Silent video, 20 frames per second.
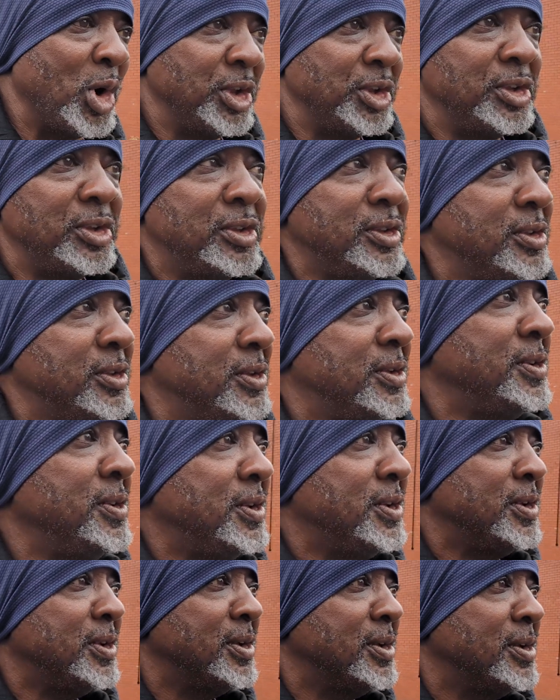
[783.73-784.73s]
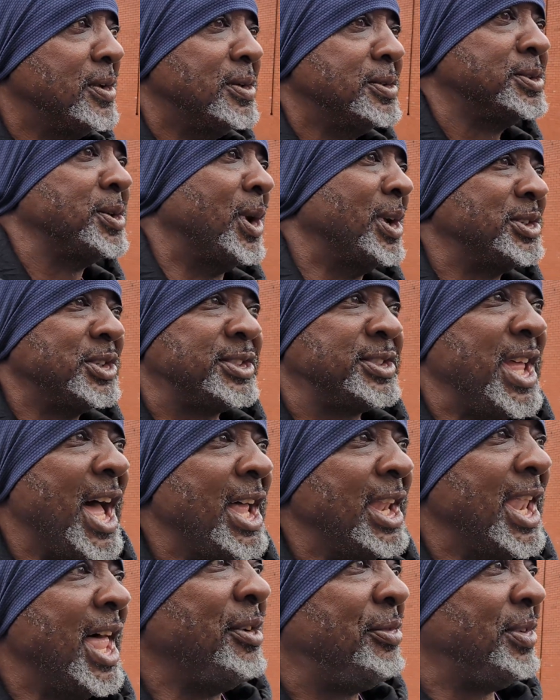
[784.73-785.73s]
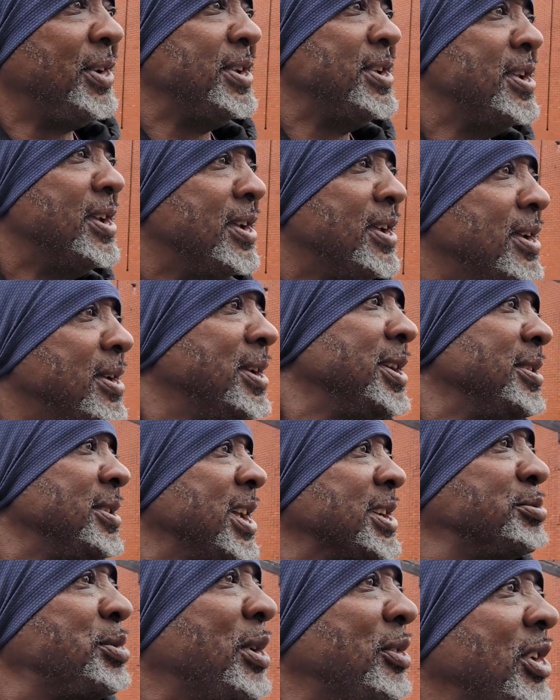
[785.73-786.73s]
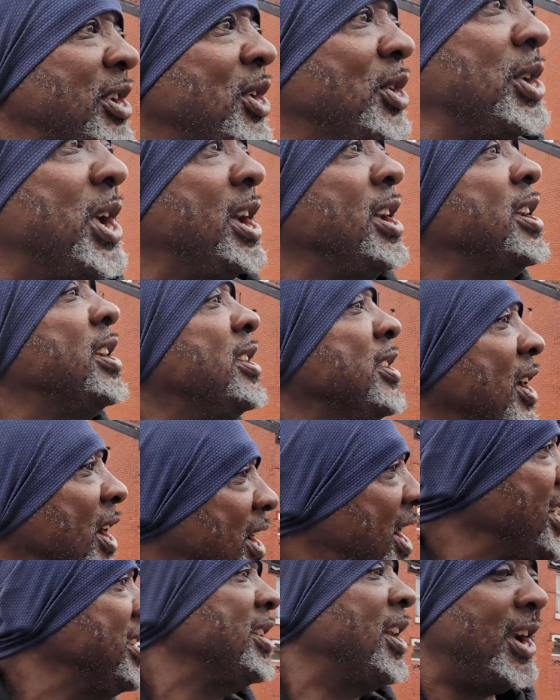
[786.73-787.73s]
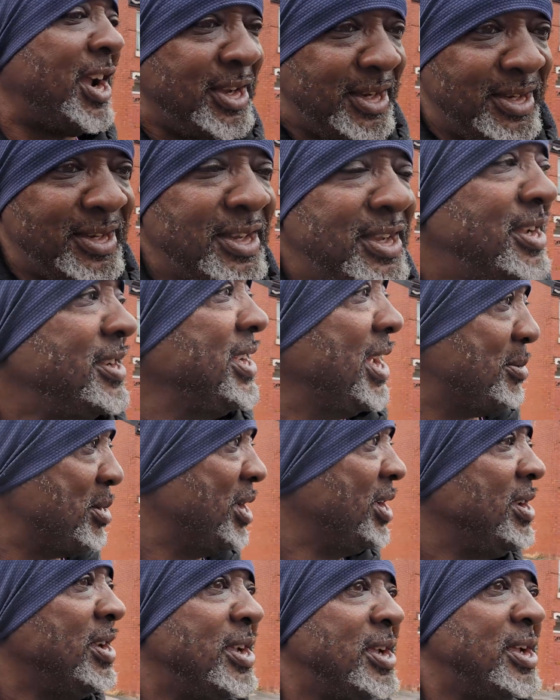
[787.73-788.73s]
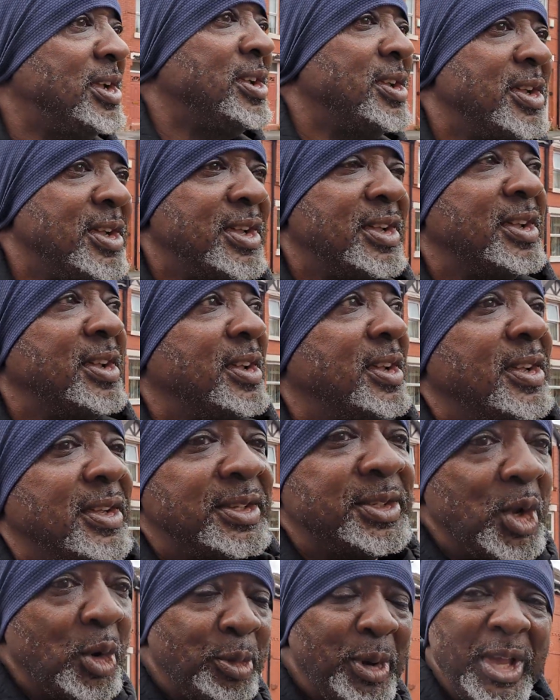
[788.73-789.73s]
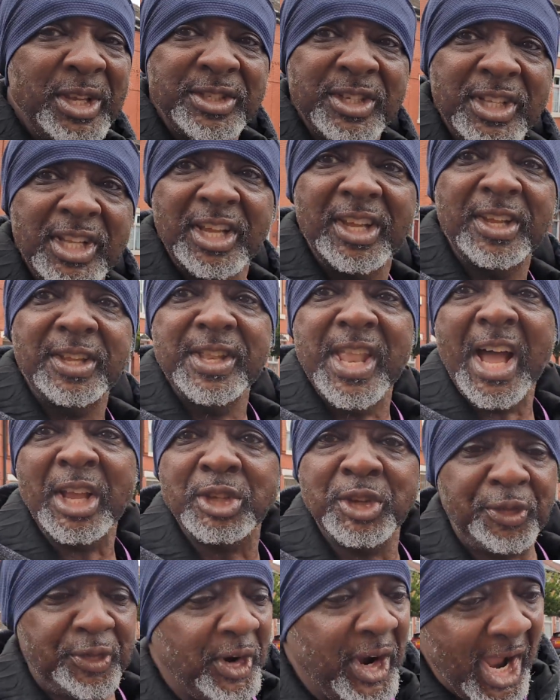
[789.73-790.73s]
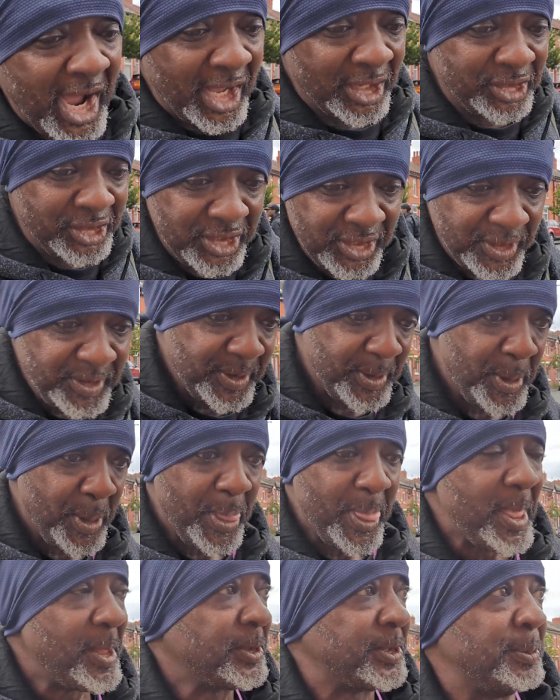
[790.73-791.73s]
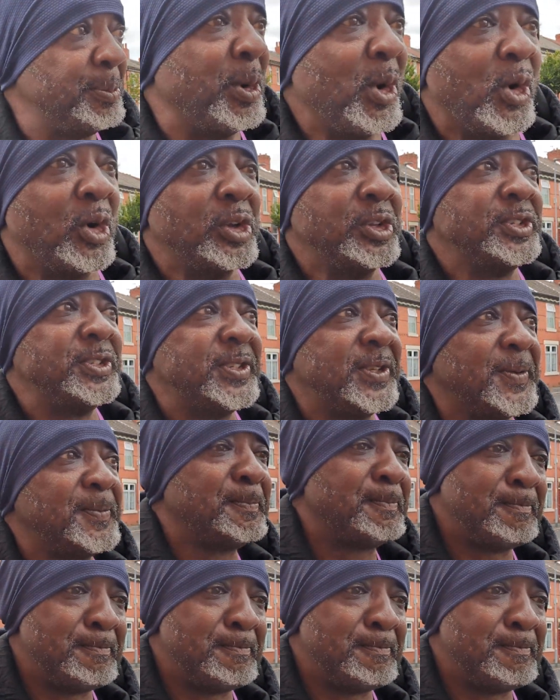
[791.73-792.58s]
want. So I just started laughing. Yes, brother, you okay? You all right? You all right? Yeah, man. So basically, Nigel Farage supporters,